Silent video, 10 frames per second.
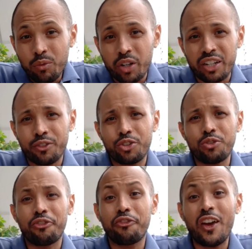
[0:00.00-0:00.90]
whenever you
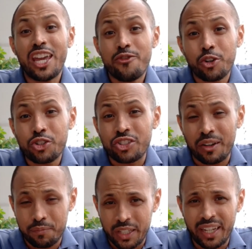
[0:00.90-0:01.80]
favor
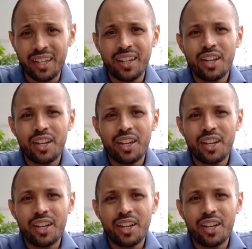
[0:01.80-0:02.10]
something,